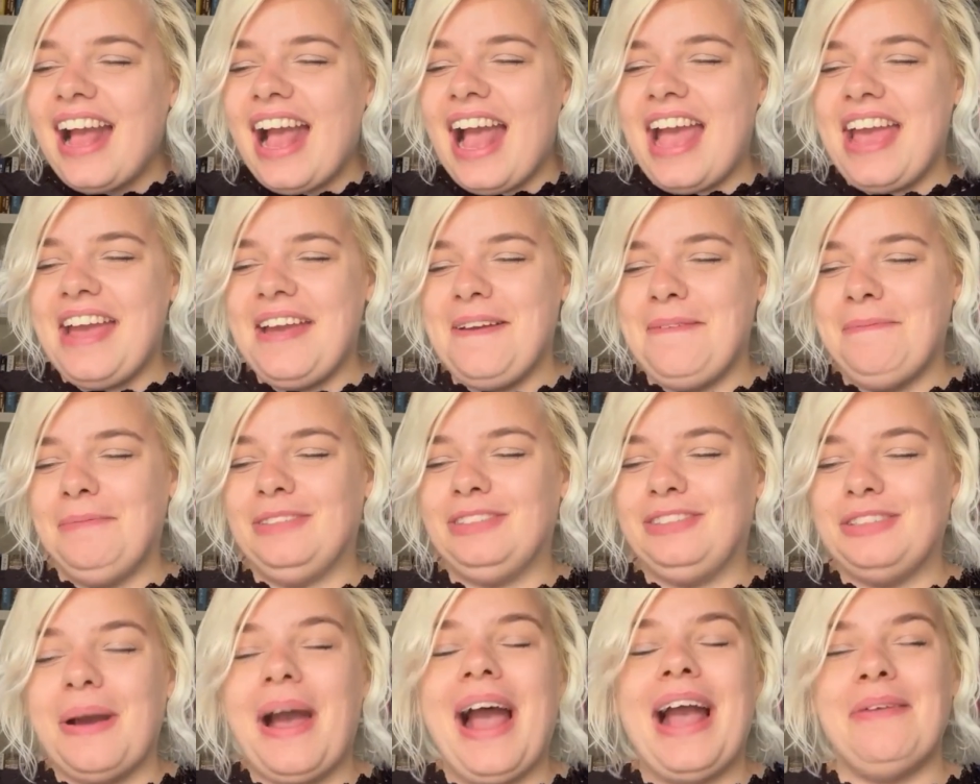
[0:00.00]

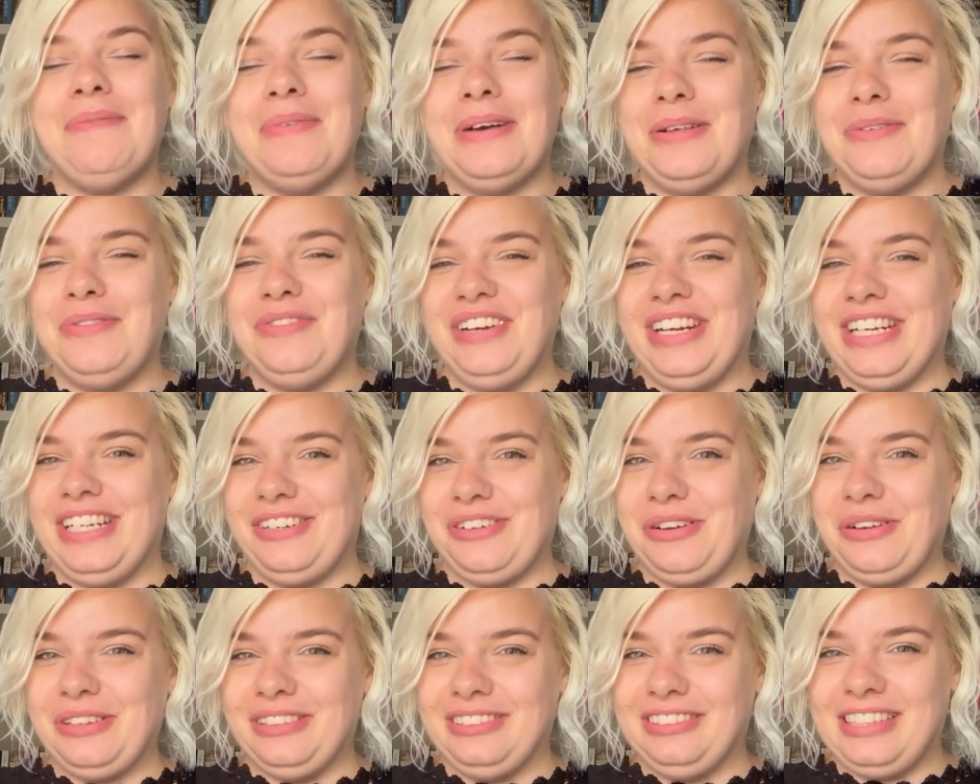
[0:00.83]
So I will read
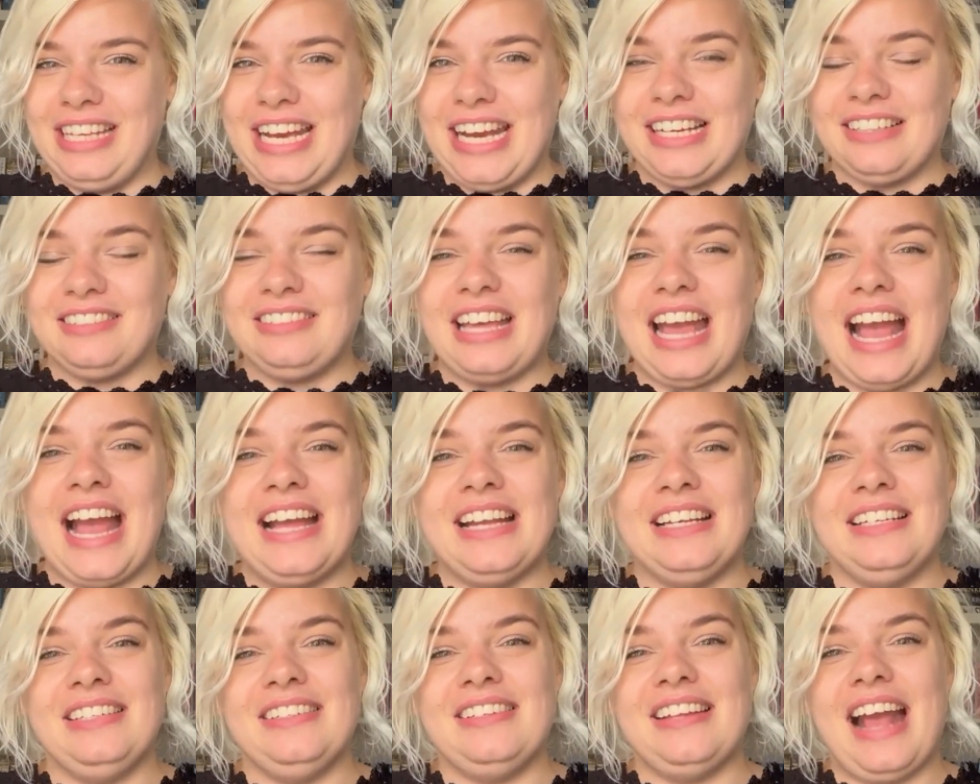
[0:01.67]
all 6,
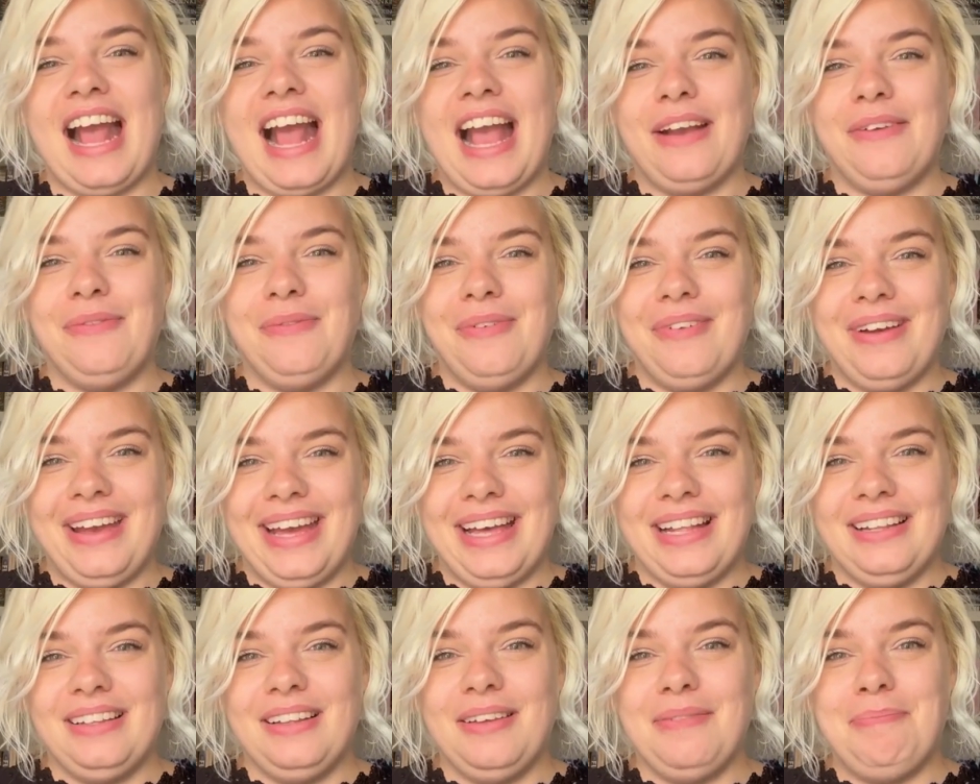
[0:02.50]
and I
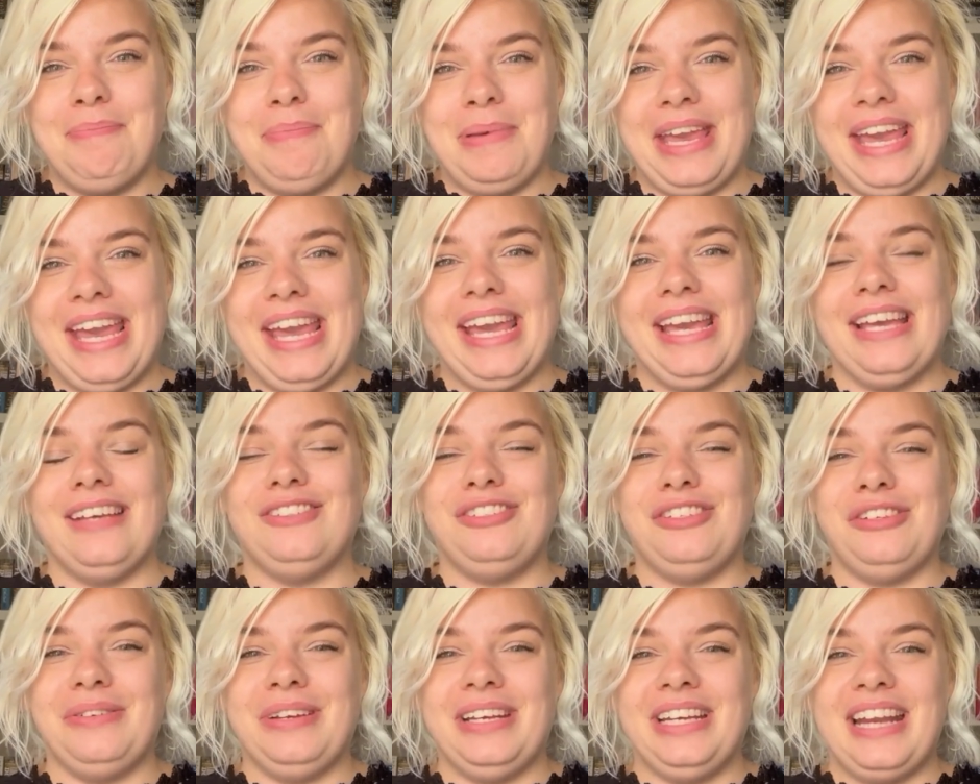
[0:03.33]
will be
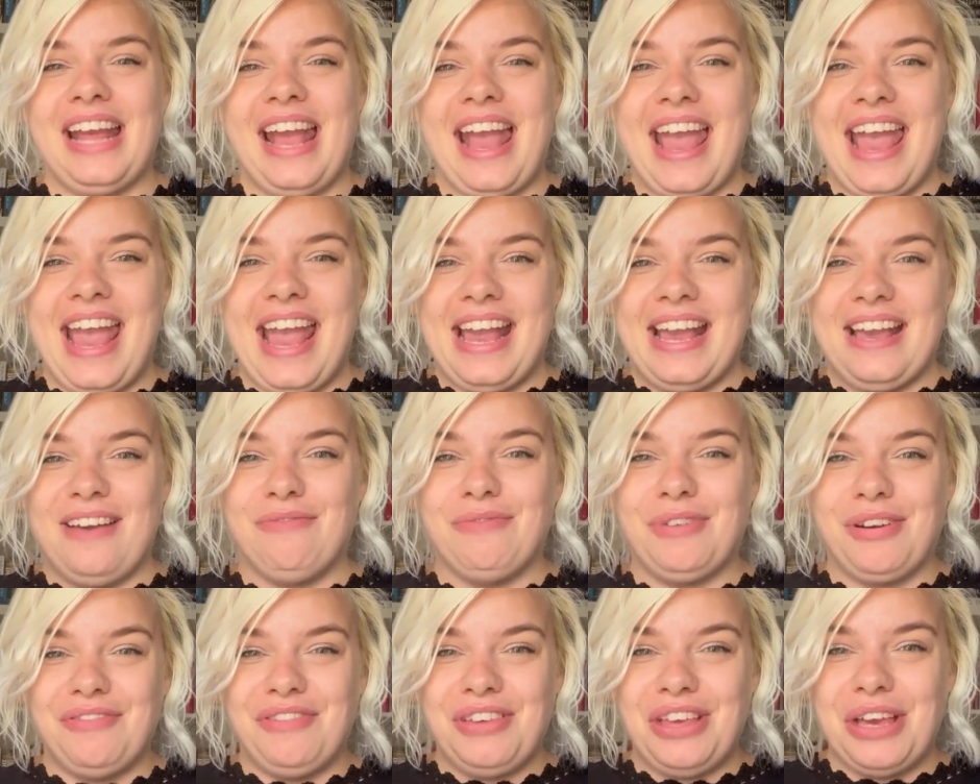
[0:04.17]
doing a
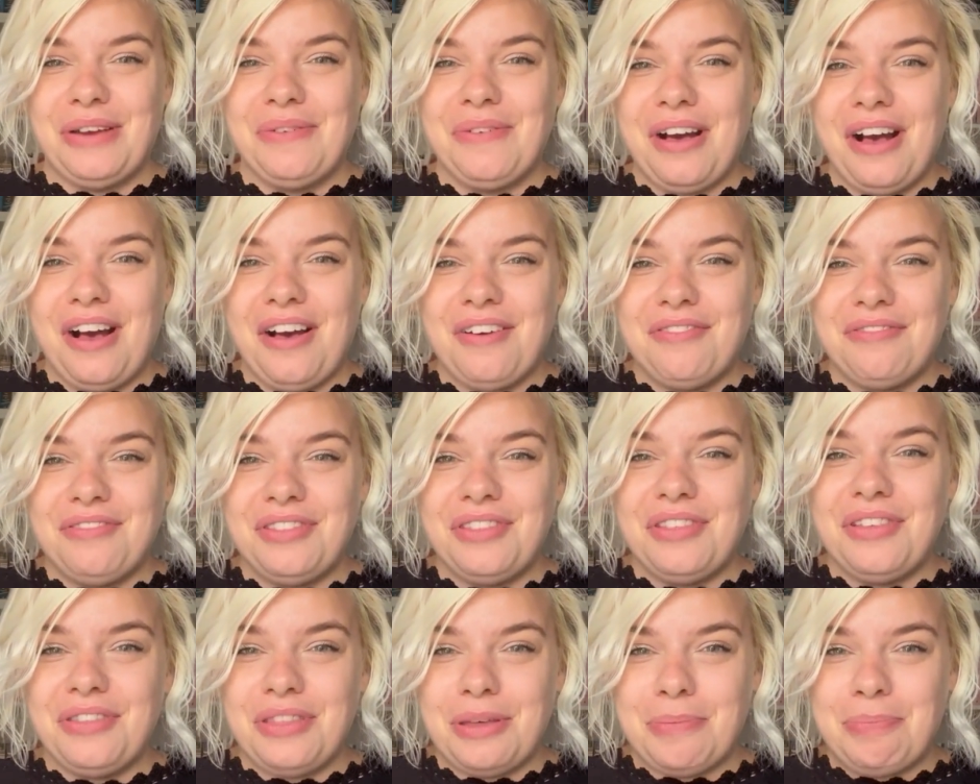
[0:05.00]
review of
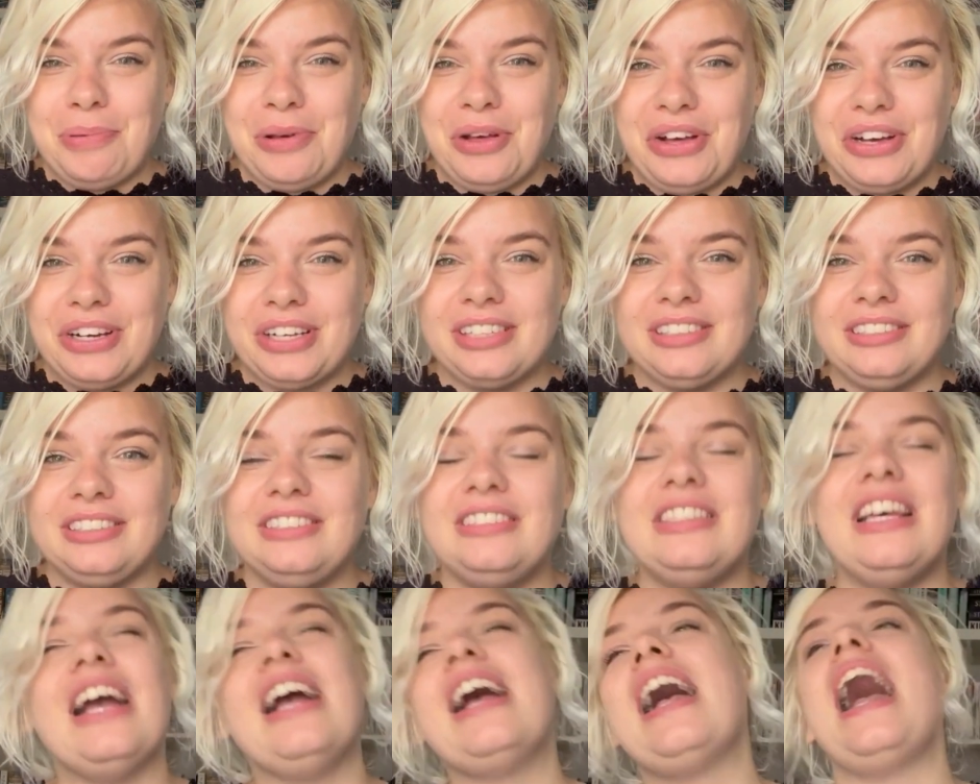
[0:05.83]
the books,